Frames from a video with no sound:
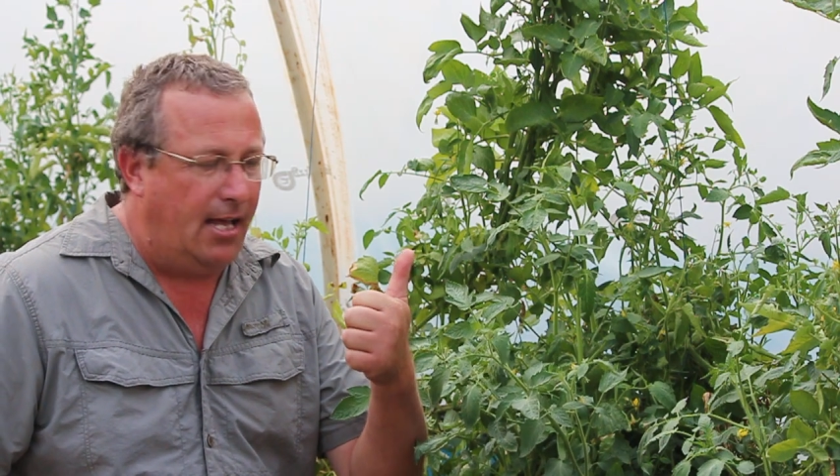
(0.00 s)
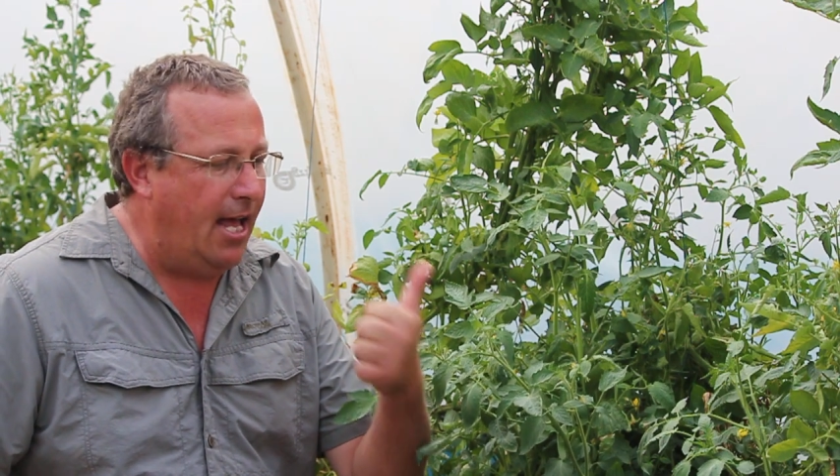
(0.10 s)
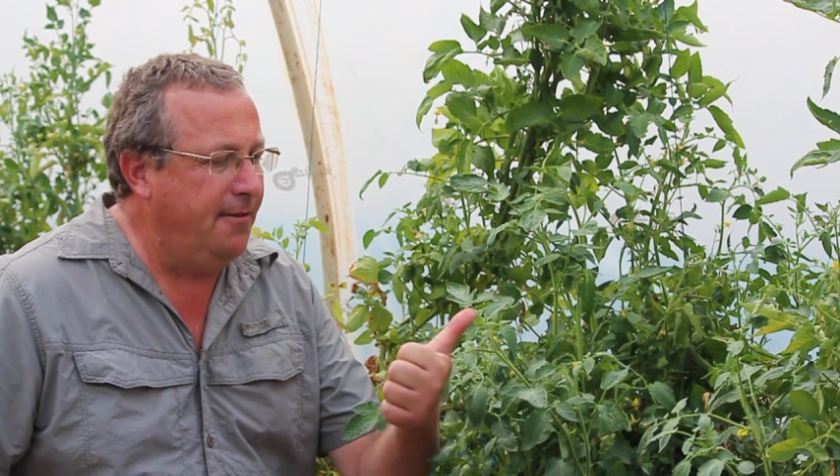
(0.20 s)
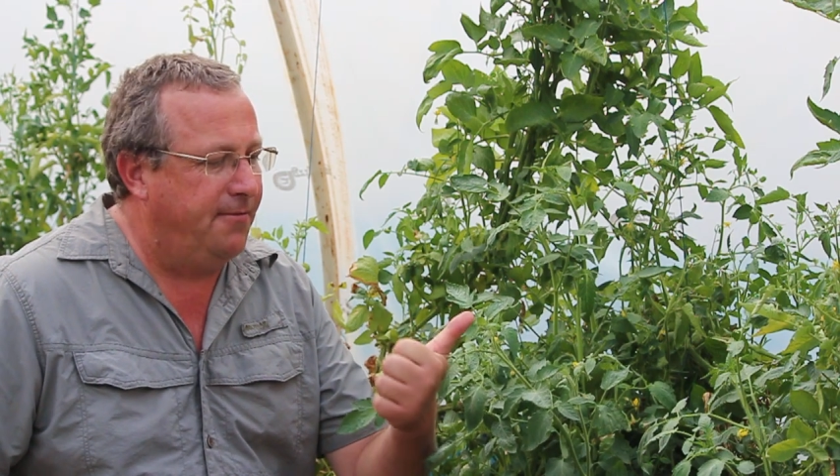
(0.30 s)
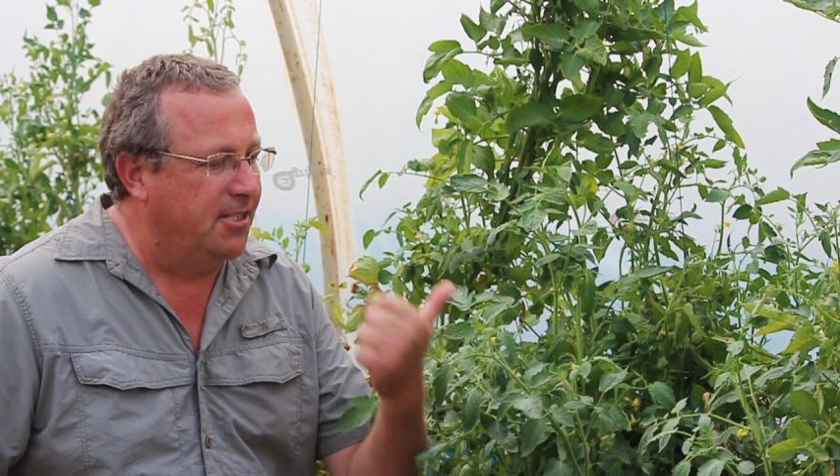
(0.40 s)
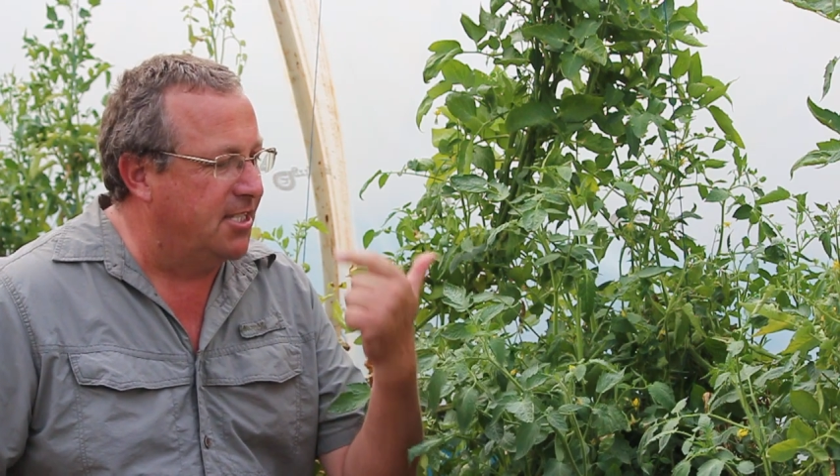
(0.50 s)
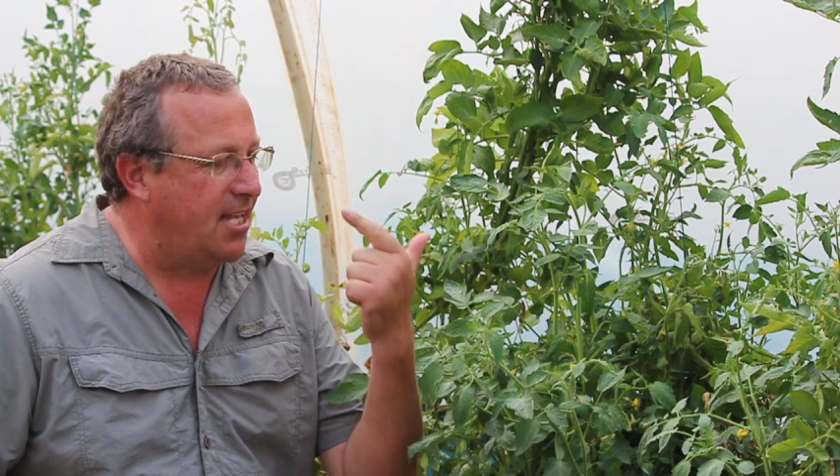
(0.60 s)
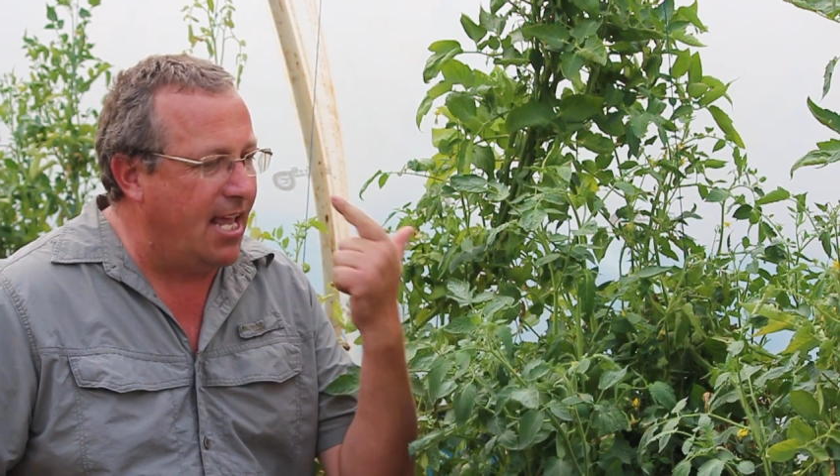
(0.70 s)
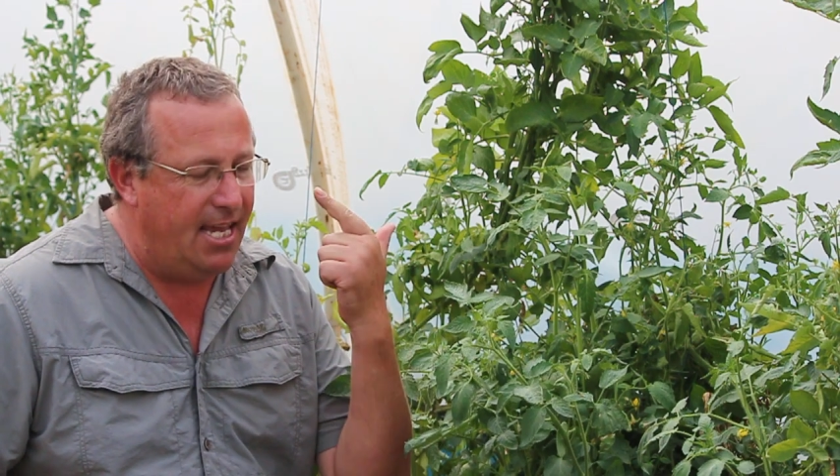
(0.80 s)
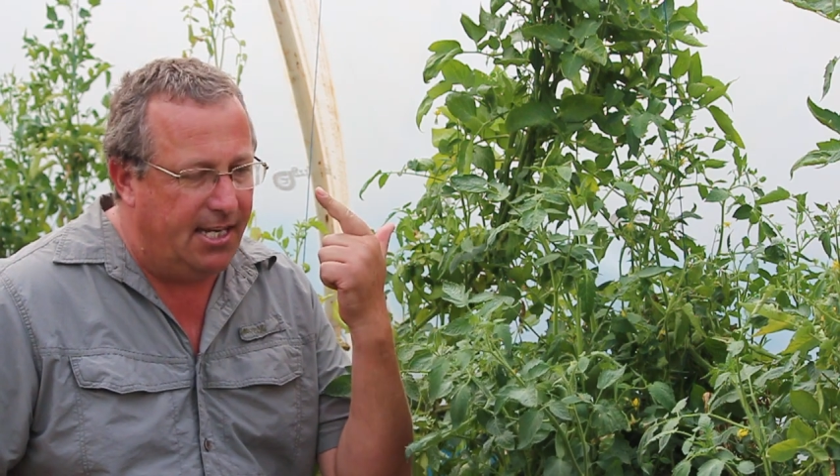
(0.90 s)
aphids,
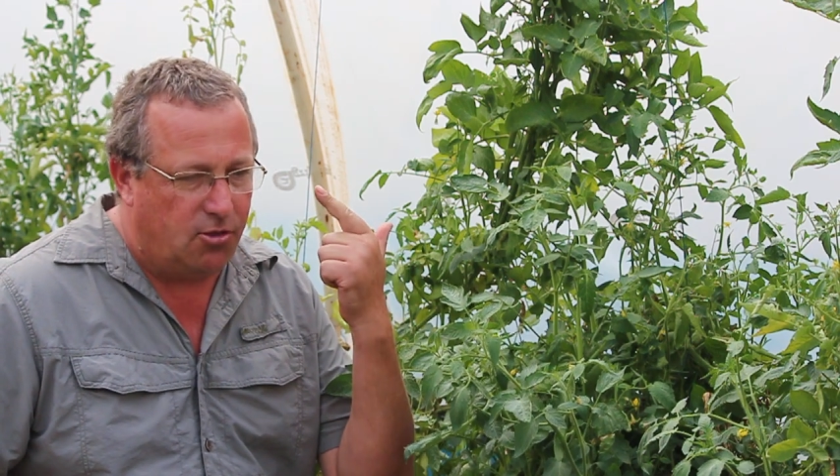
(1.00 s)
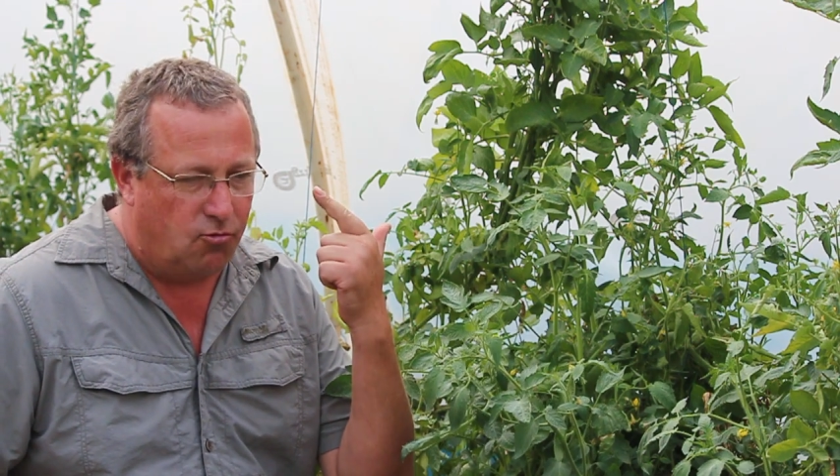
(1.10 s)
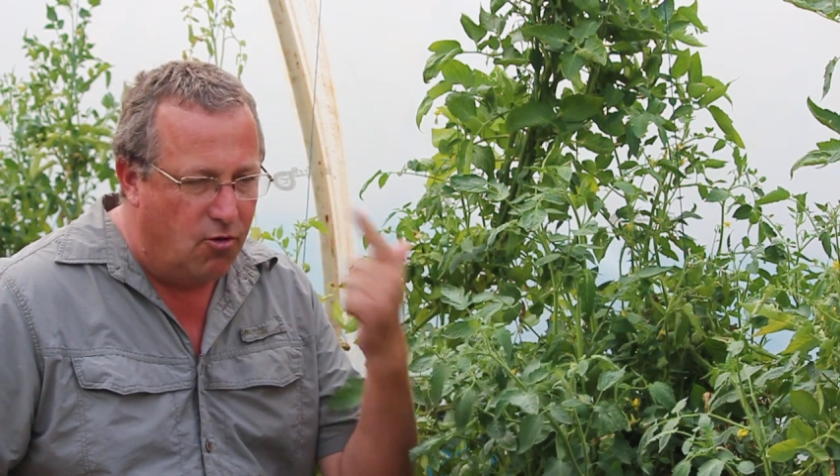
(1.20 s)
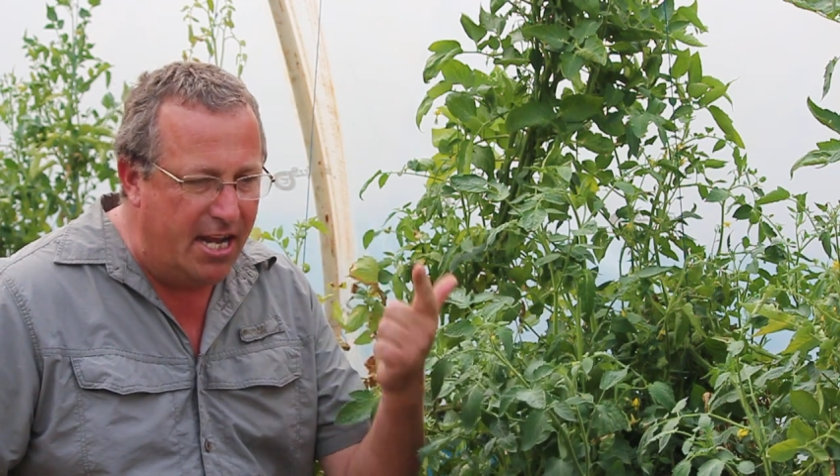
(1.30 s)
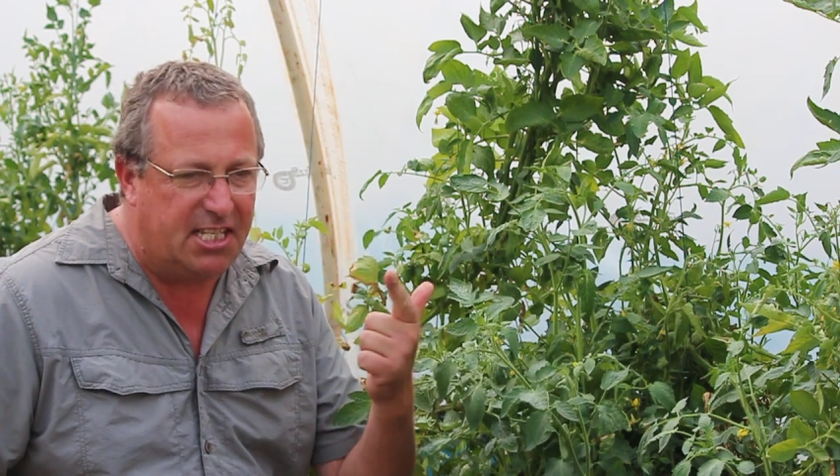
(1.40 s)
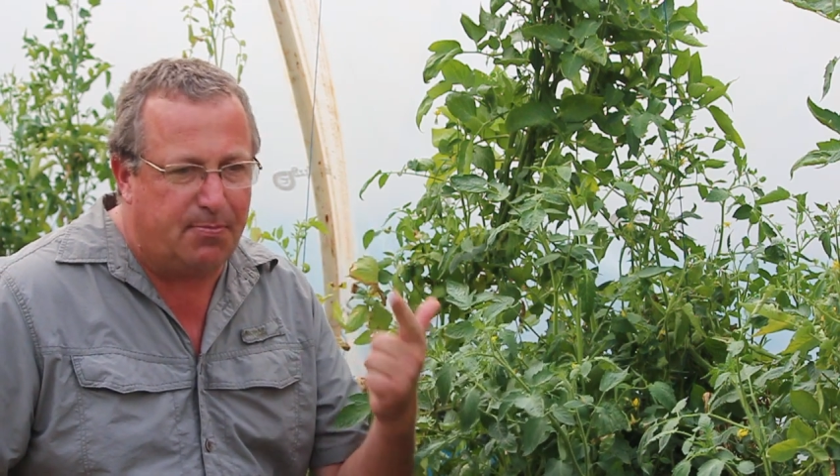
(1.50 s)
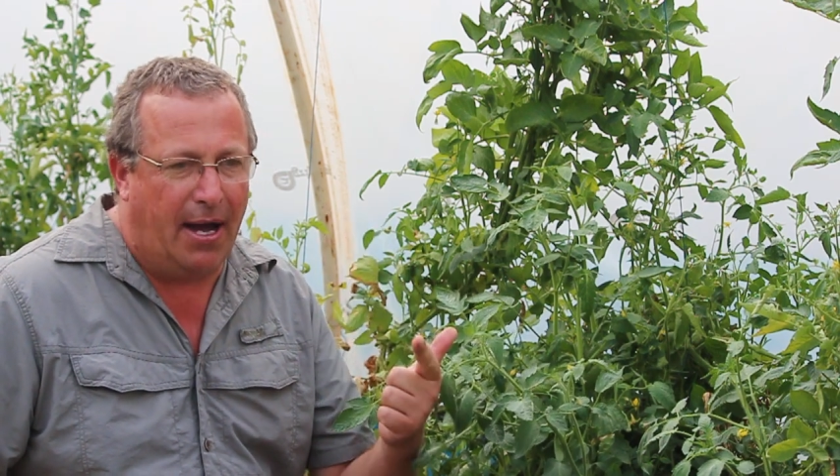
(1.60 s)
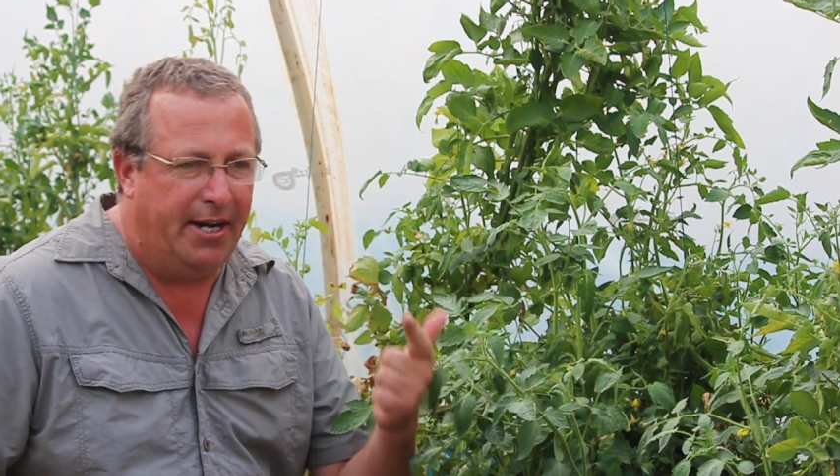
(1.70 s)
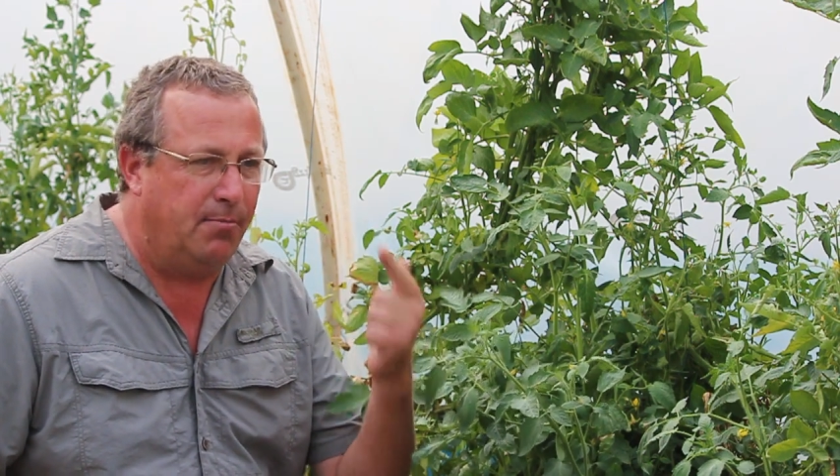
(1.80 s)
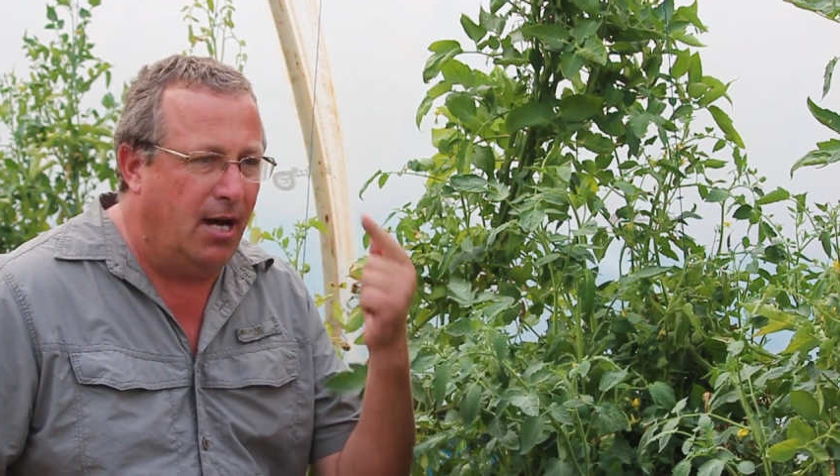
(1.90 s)
they eat red
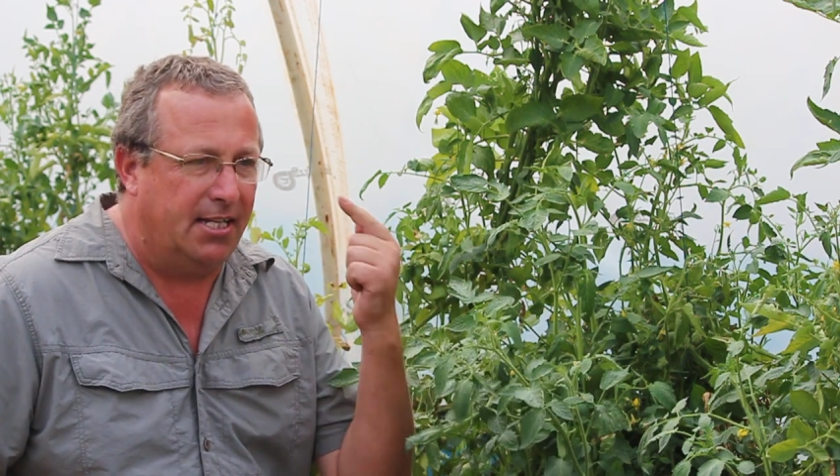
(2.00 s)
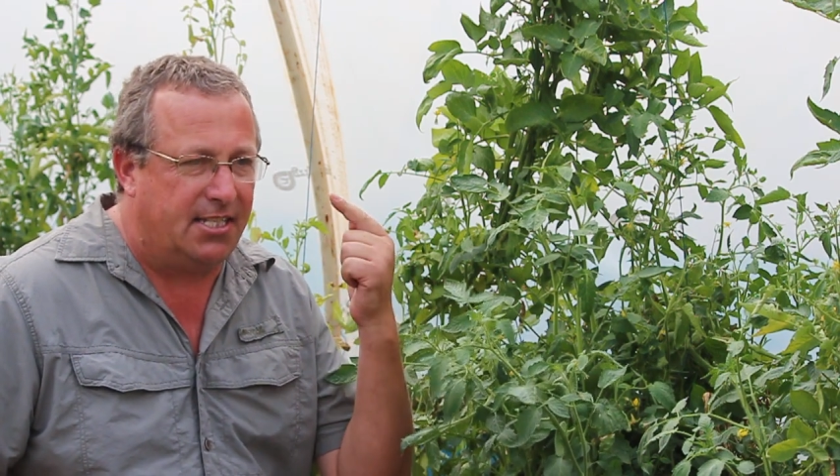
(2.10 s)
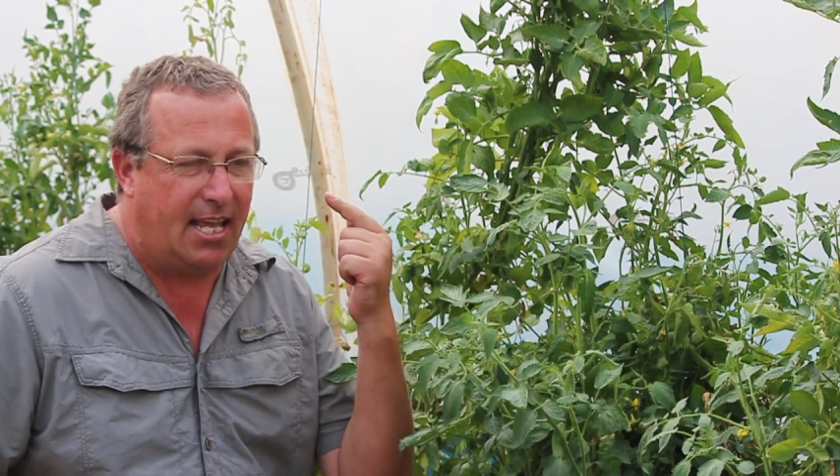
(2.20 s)
spider mites,